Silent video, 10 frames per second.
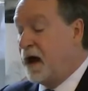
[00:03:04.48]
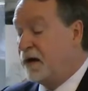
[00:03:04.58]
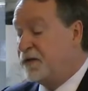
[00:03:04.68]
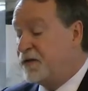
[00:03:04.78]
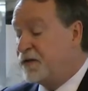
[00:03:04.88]

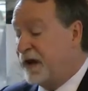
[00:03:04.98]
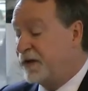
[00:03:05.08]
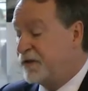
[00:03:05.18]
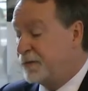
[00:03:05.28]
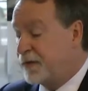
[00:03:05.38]
Under the
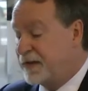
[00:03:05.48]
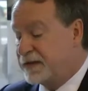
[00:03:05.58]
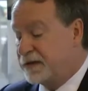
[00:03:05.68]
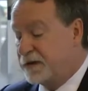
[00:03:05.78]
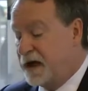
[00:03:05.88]
direction of
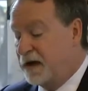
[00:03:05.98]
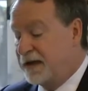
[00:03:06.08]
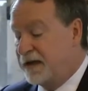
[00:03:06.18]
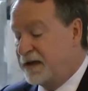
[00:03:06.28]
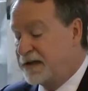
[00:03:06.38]
Professor
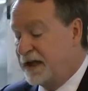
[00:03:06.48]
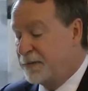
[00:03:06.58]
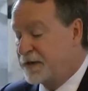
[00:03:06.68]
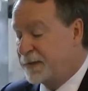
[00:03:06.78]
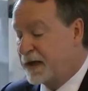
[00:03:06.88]
Kulkarni and her
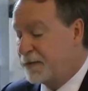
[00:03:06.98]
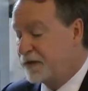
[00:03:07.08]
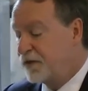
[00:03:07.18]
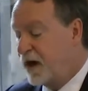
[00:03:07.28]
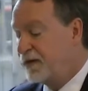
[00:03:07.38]
team, it's become
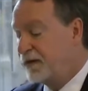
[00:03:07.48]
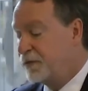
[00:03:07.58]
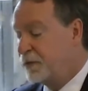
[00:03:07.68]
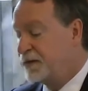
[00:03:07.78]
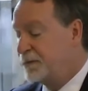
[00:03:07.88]
a driving
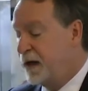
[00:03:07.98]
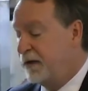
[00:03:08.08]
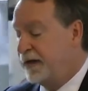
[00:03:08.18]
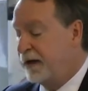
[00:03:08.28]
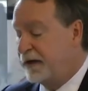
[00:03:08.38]
force in
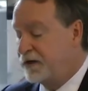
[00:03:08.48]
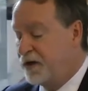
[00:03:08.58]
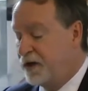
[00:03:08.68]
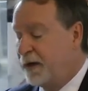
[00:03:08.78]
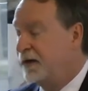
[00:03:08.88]
pioneering
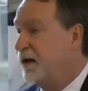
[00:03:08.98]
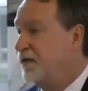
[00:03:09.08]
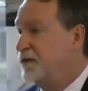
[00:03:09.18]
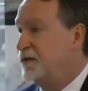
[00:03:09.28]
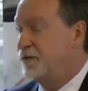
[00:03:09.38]
new and
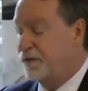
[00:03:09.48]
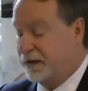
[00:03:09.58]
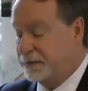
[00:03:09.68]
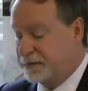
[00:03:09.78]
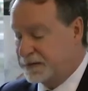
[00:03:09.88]
innovative
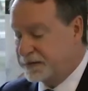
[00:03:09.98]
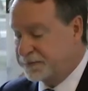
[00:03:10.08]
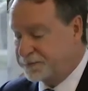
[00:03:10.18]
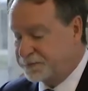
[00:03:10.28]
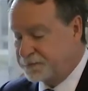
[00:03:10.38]
treatments.
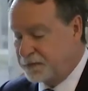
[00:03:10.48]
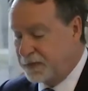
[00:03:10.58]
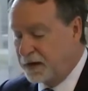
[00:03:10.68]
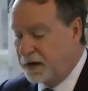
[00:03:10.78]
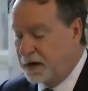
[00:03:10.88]

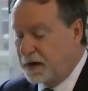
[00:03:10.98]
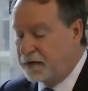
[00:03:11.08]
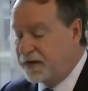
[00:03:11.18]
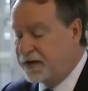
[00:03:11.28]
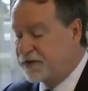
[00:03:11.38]

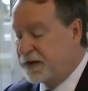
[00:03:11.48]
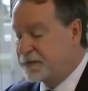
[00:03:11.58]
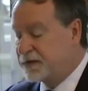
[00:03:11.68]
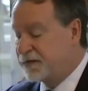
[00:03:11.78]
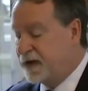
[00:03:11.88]
These
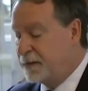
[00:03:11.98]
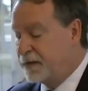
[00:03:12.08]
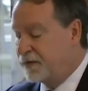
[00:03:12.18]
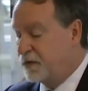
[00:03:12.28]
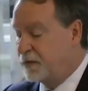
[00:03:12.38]
treatments have come
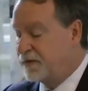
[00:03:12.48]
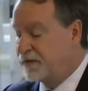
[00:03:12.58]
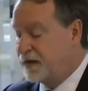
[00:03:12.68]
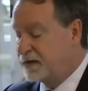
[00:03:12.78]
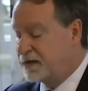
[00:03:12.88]
in the form of
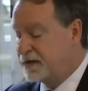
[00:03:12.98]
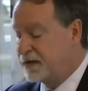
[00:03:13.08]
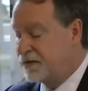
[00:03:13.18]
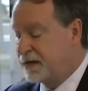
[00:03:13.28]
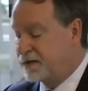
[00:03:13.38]
advances
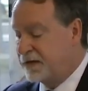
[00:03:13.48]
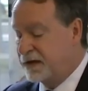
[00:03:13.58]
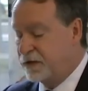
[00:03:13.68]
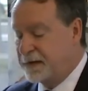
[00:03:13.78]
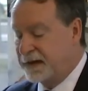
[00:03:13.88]
in
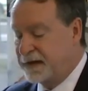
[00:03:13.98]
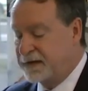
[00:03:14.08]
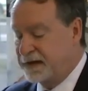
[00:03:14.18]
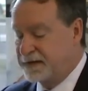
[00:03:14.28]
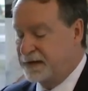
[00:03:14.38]
transcranial
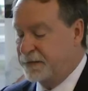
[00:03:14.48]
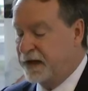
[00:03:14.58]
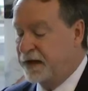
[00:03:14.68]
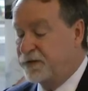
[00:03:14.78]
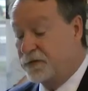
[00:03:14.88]
magnetic
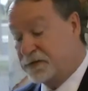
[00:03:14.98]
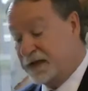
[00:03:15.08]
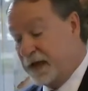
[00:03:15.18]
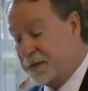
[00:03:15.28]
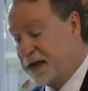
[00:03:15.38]
stimulation, or
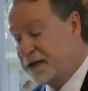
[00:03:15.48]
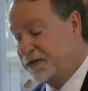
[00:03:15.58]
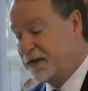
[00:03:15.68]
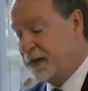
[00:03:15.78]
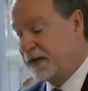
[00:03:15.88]
TMS,
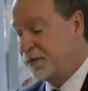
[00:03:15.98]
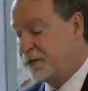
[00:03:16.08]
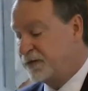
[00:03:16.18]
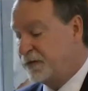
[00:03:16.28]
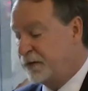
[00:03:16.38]
for the
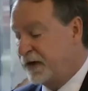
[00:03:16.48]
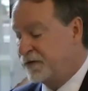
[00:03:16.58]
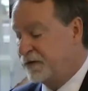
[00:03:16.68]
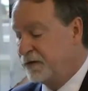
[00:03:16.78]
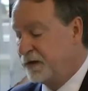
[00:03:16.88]
management of
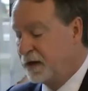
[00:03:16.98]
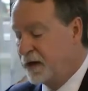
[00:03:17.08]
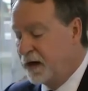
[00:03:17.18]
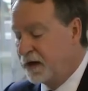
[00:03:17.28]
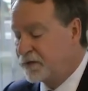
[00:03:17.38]
depression,
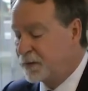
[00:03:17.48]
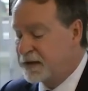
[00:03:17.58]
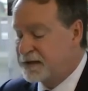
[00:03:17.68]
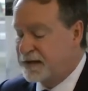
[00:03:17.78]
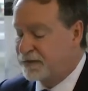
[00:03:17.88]
as
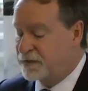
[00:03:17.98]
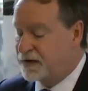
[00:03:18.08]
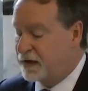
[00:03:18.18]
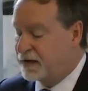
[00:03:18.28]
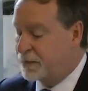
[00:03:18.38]
well as several
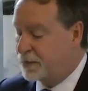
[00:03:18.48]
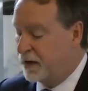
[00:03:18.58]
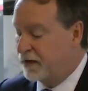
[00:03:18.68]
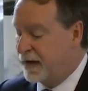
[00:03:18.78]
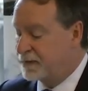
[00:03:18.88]
targeted
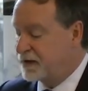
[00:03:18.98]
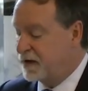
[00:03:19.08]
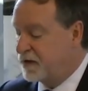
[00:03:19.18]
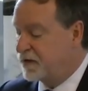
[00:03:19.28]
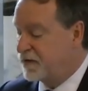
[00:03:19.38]
programs
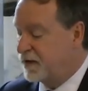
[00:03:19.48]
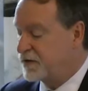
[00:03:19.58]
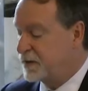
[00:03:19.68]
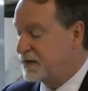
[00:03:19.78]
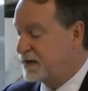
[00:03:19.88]
and
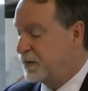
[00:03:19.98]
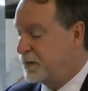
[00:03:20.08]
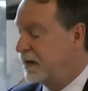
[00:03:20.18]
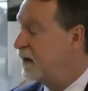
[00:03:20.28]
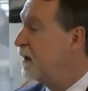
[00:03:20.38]
initiatives to assist
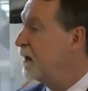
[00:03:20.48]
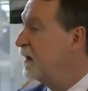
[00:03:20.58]
women